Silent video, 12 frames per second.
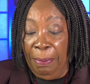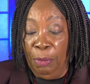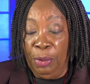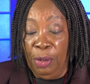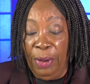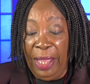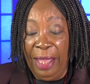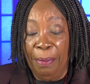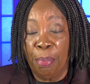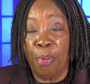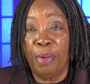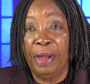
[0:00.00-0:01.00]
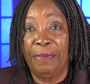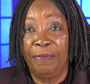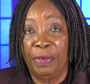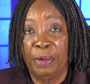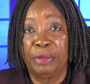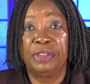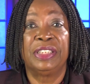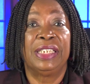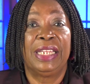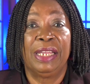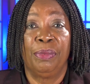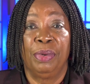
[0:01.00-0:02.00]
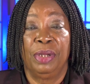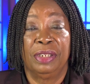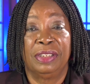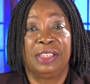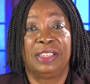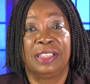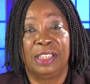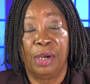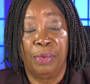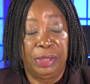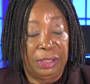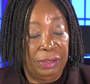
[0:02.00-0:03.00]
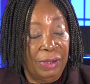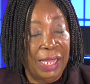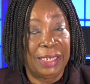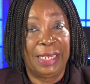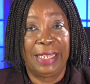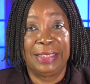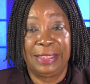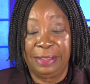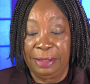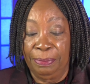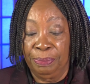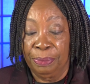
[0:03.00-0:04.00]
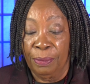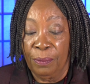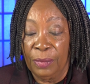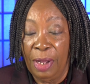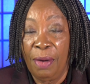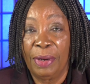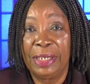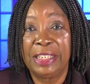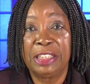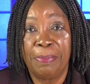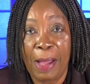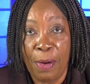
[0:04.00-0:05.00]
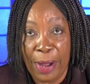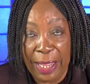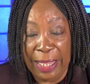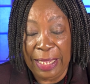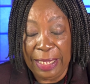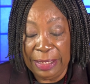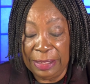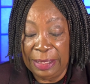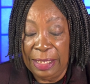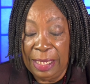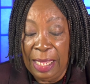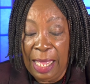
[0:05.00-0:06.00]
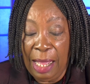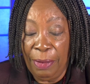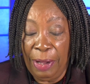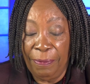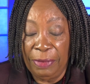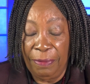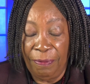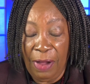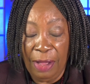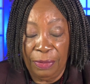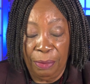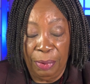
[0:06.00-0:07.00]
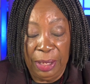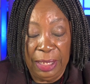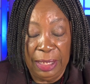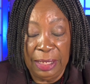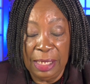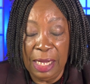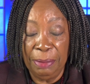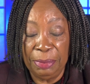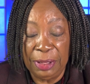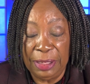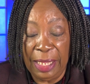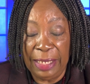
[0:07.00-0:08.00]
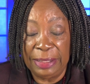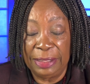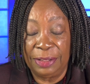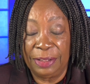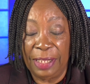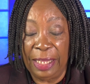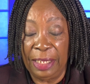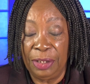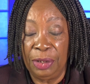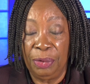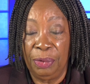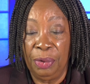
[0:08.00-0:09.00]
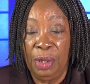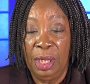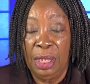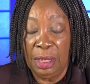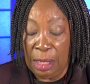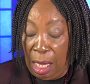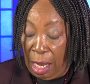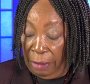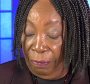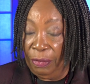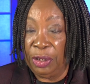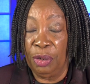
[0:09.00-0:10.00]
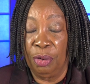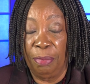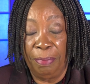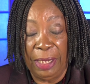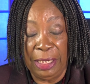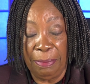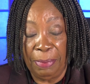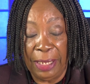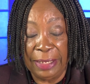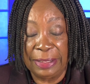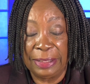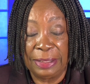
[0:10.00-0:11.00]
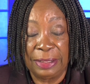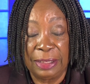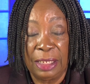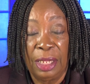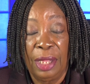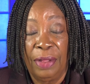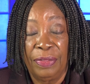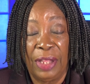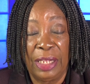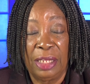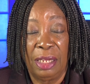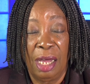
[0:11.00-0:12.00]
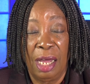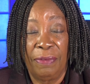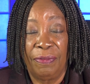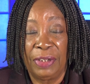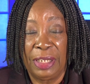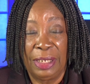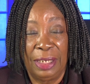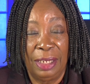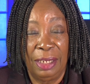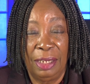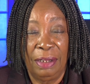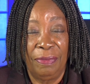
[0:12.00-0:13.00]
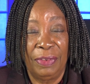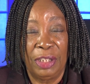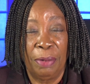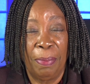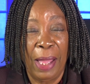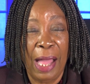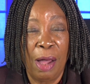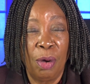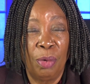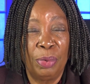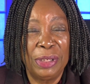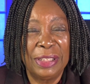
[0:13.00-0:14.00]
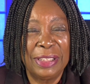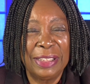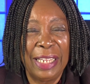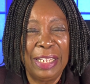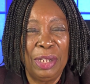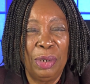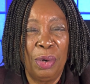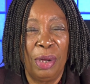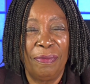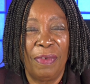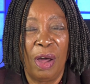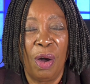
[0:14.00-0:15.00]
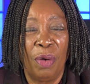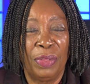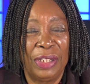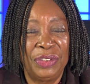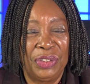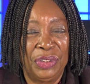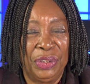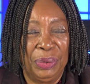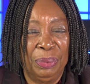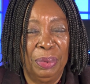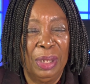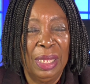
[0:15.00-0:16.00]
but we're going to have prayer first, and then we'll go into our lesson. All right, let's bow our heads. Our Heavenly Father, we come today just thanking You, God, for Your many blessings. Thank You, God, for Your love and Your power. We just thank You, Lord, for all that You do.